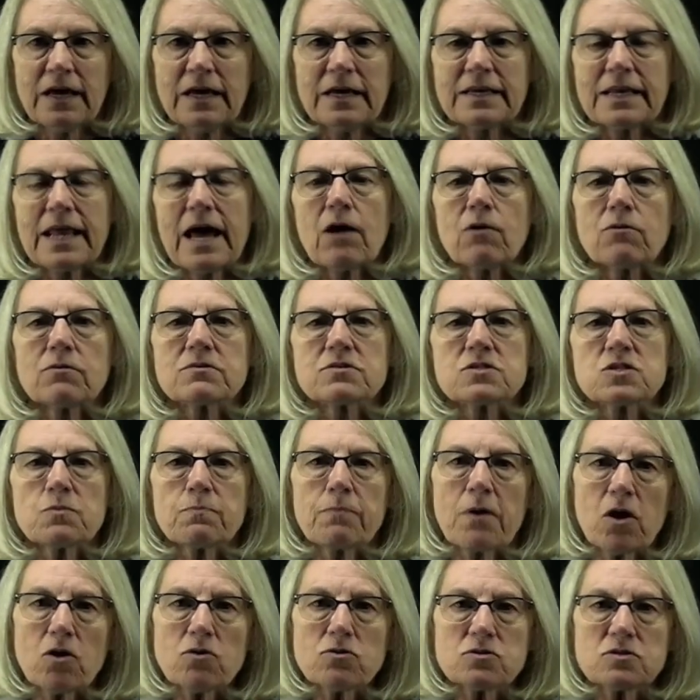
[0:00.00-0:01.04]
Now,
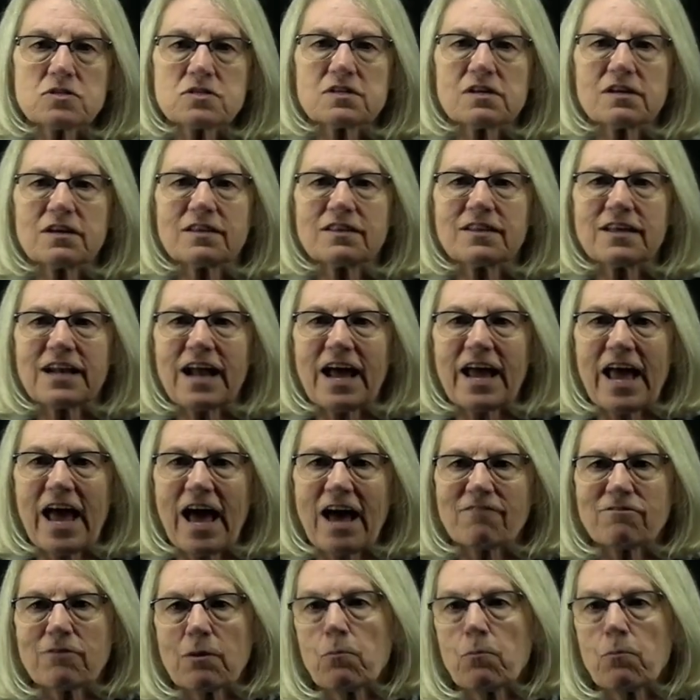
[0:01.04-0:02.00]
suppose that I have